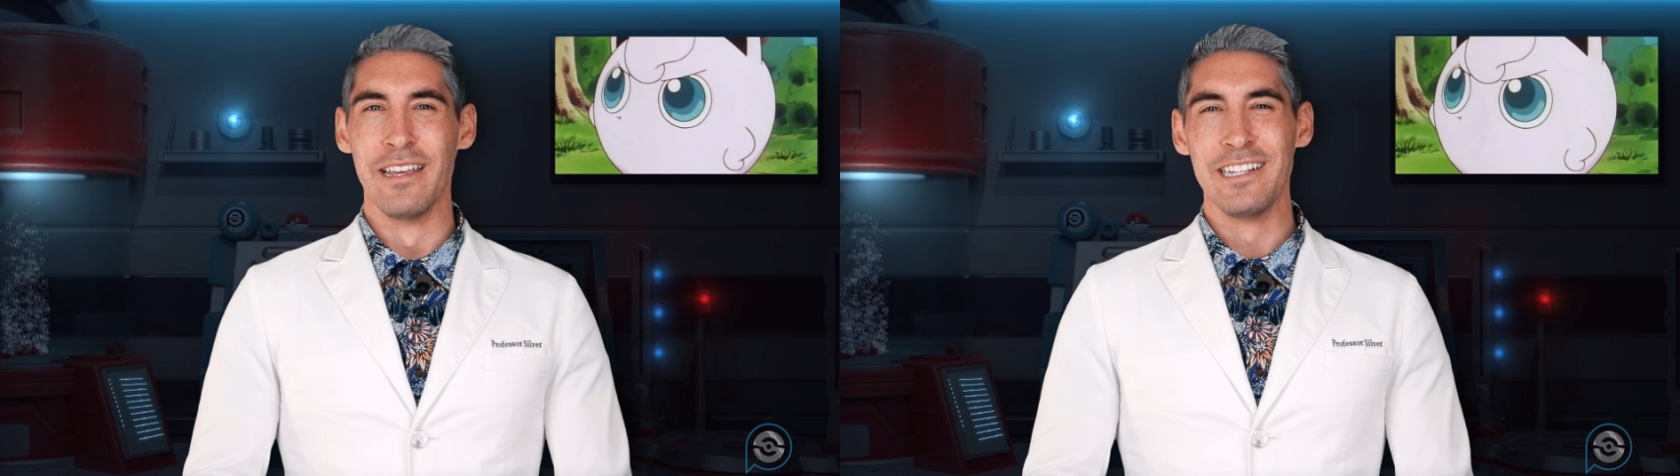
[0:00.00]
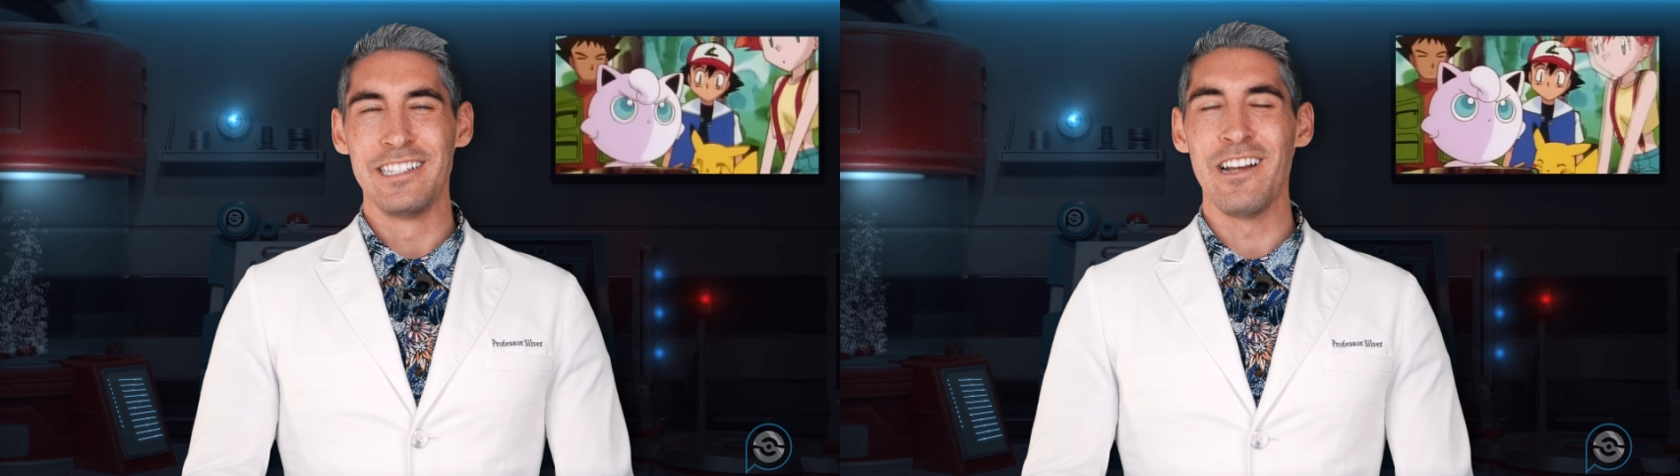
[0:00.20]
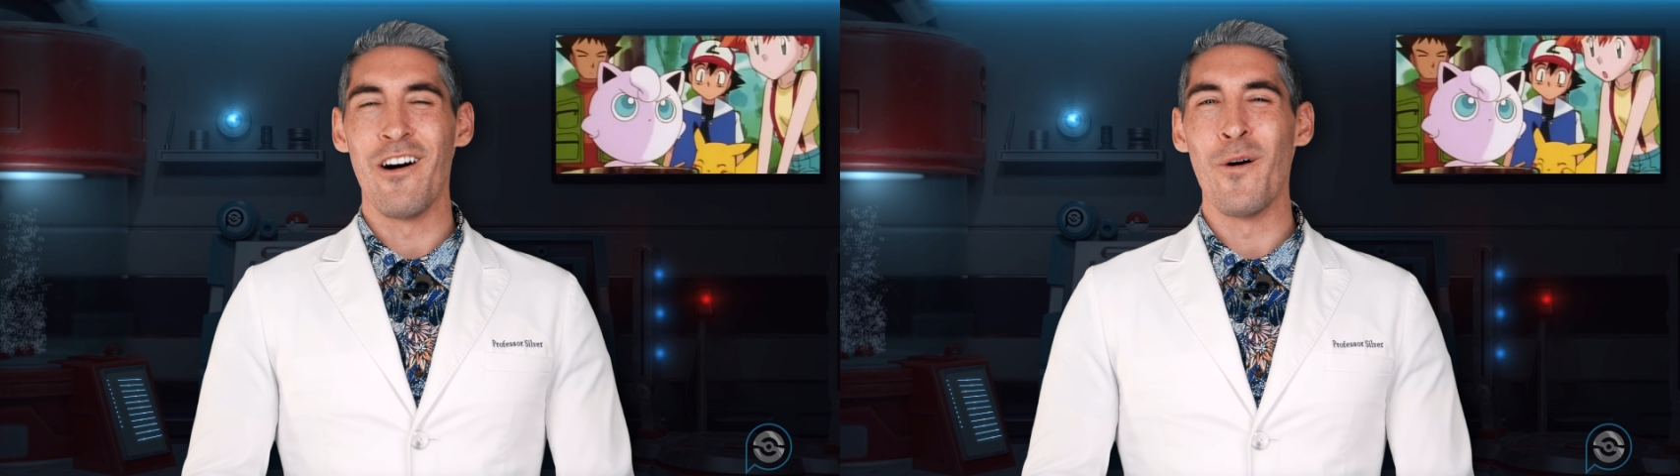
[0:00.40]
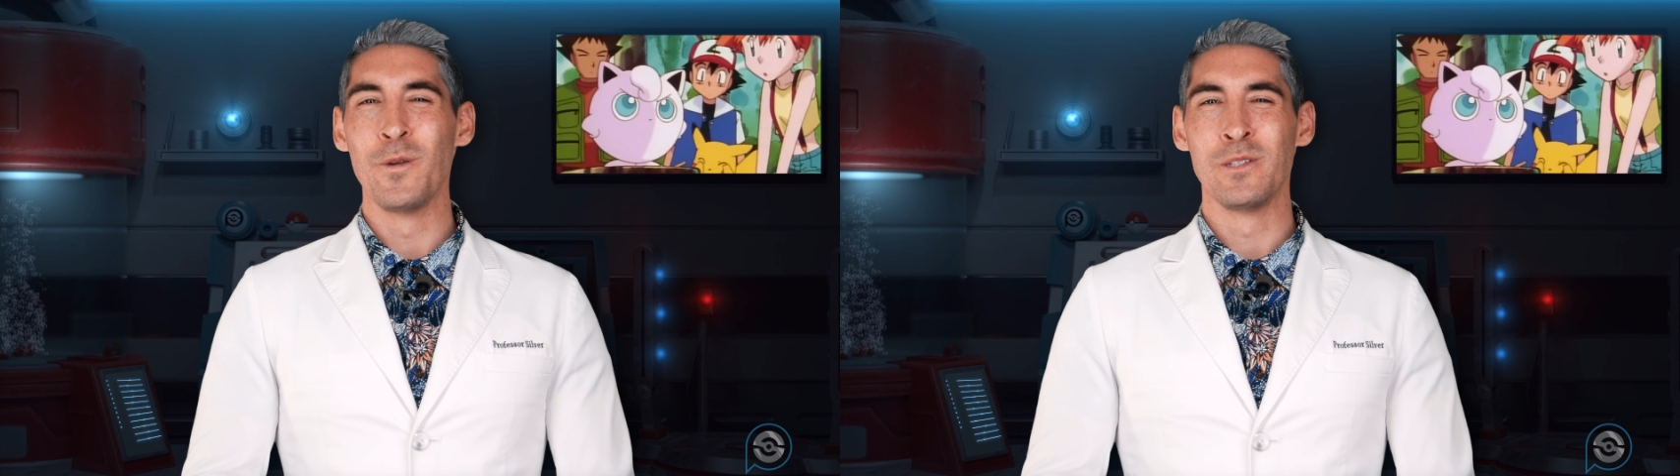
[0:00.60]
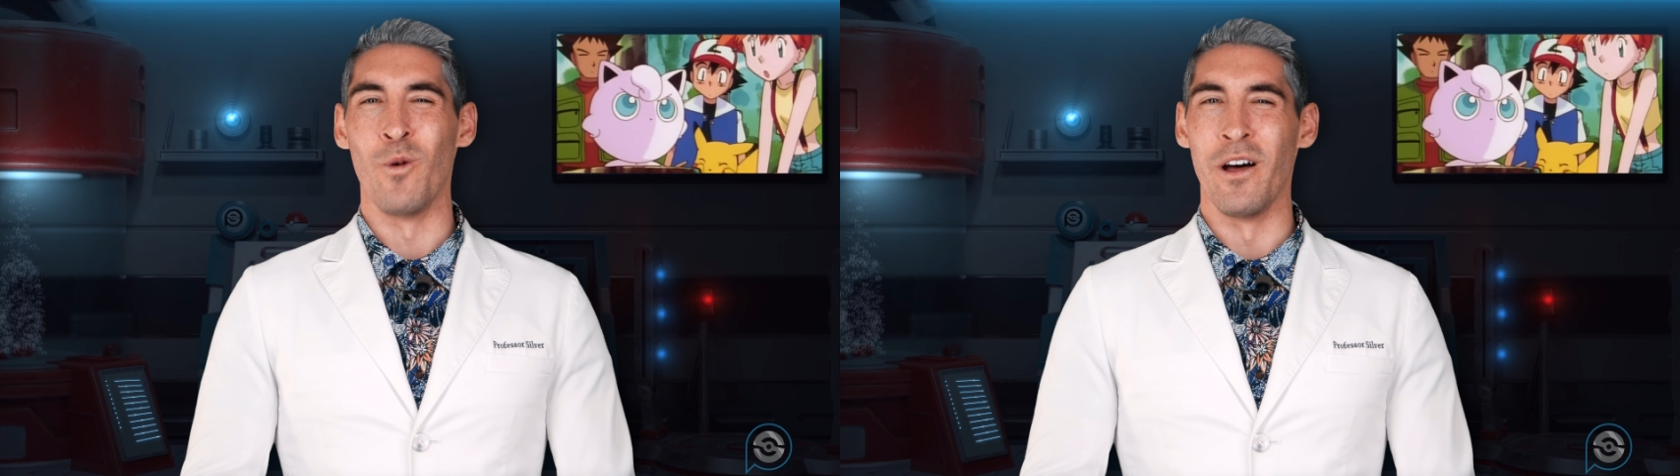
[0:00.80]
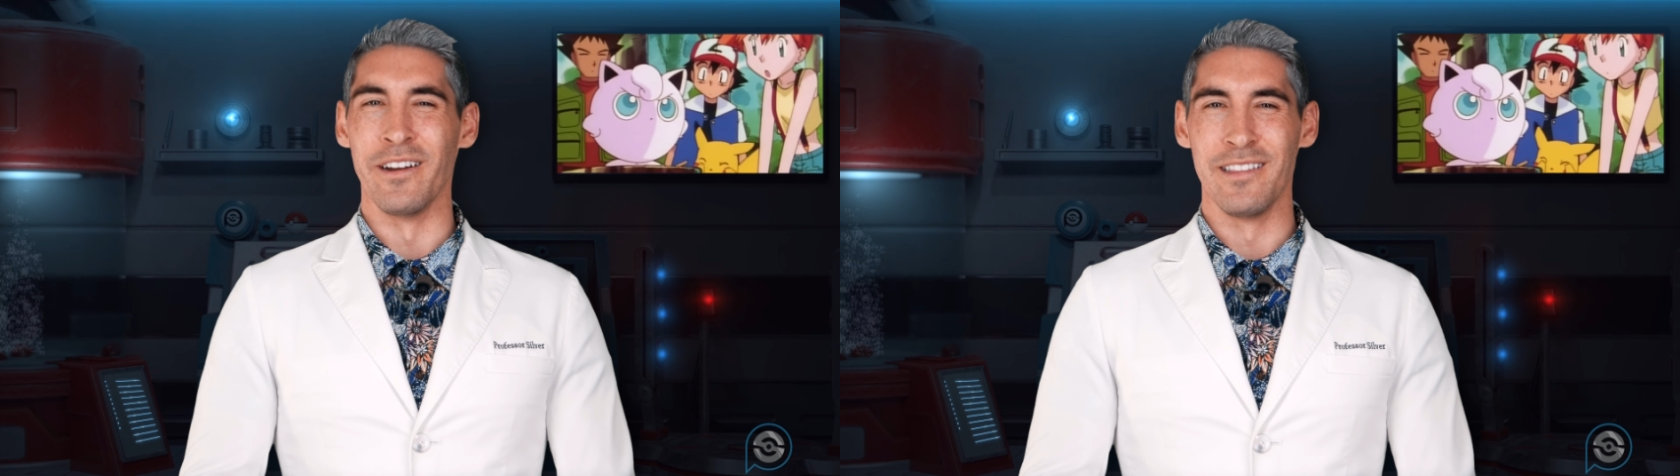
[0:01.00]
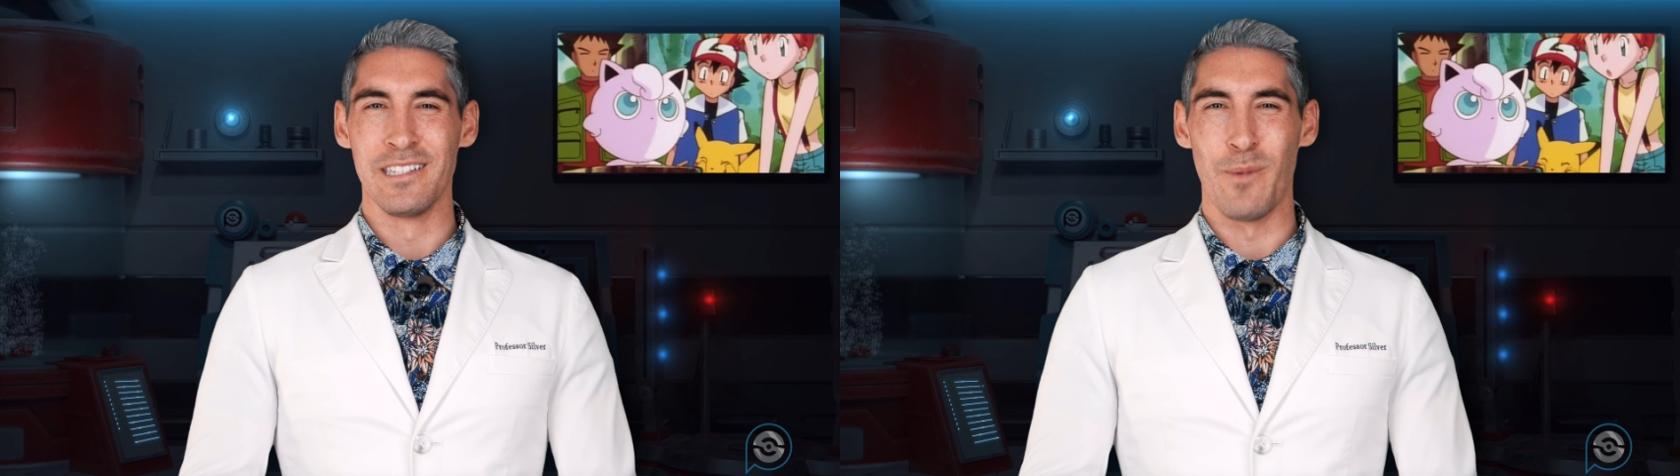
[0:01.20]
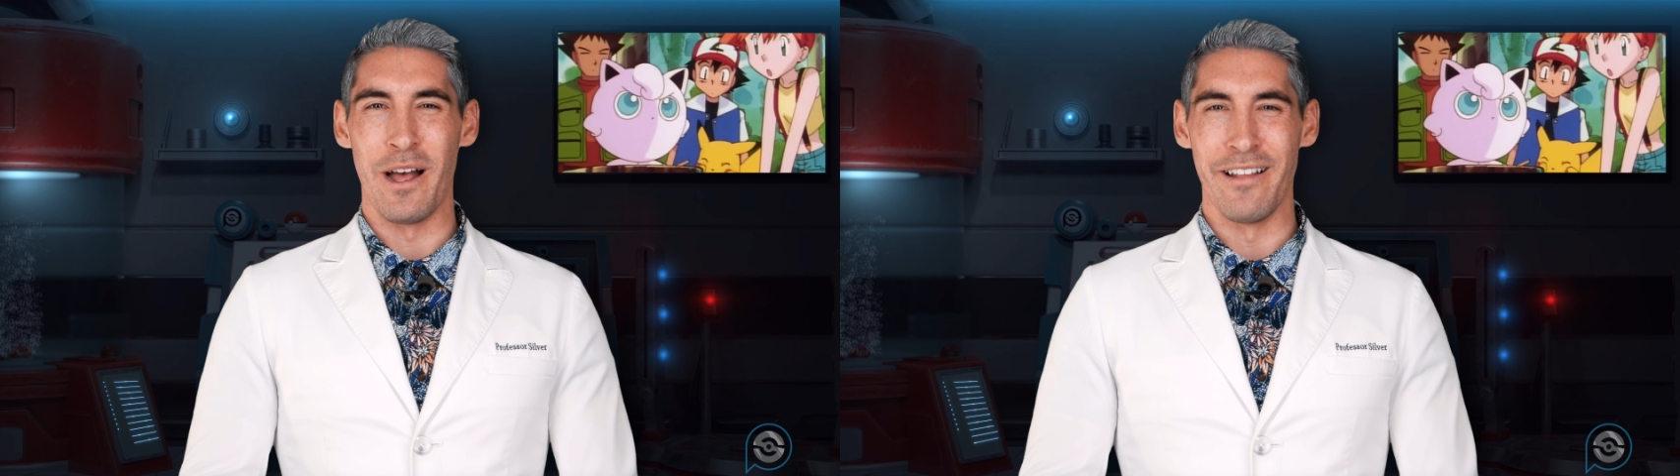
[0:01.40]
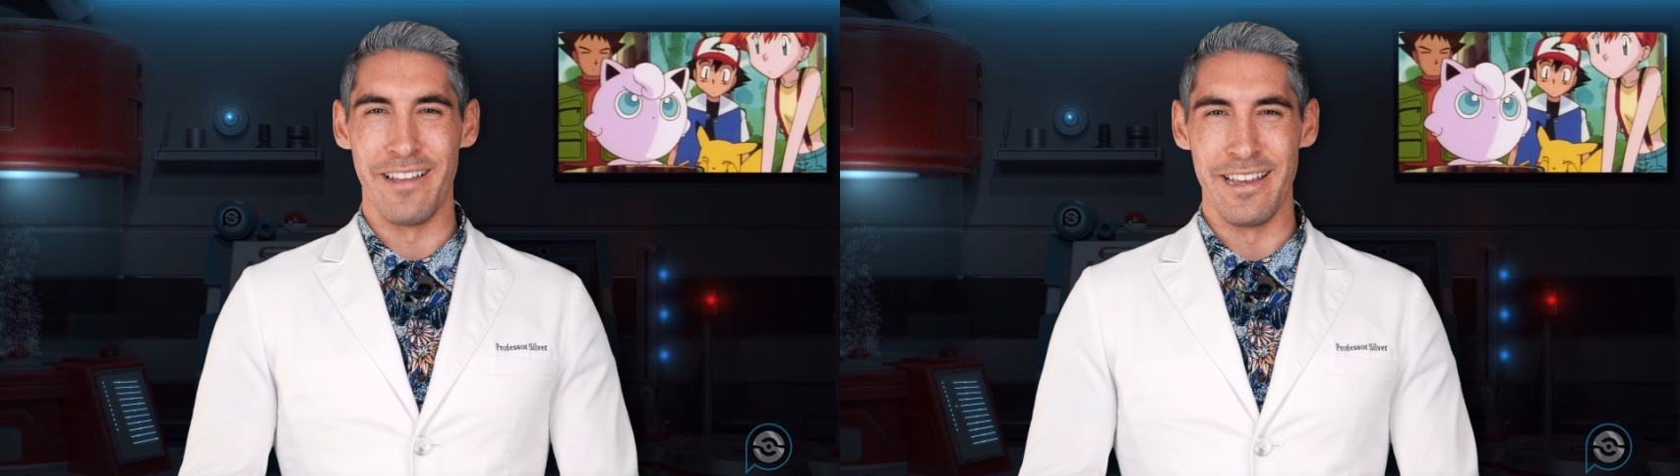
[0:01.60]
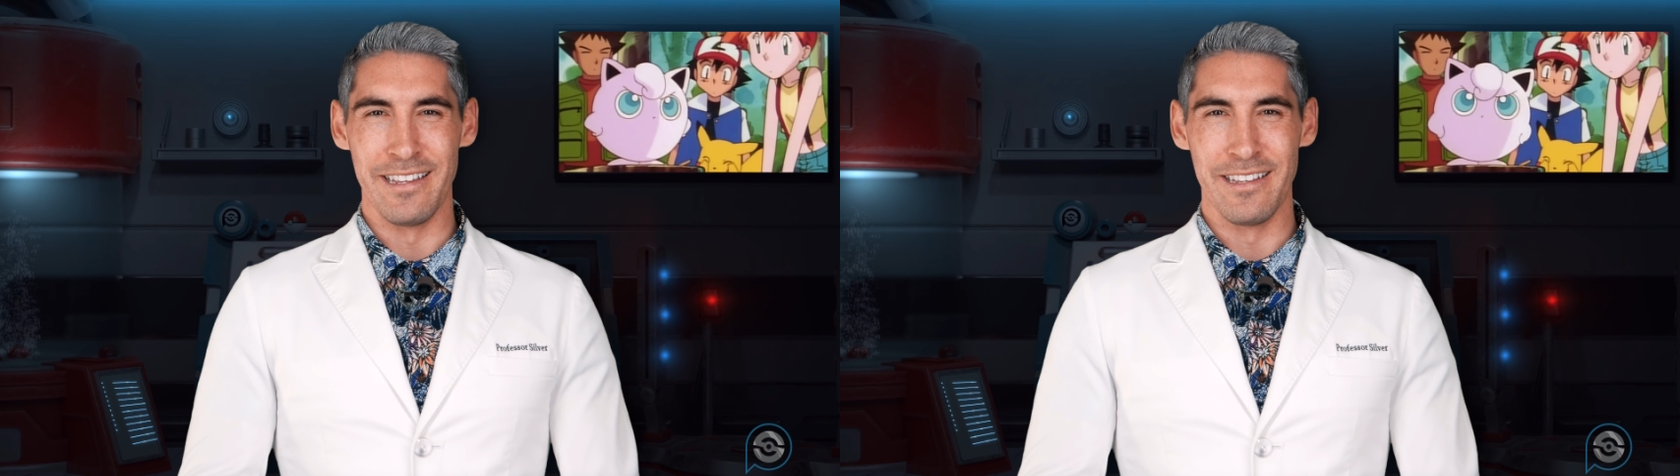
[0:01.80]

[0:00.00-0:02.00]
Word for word: she always wanted the spotlight.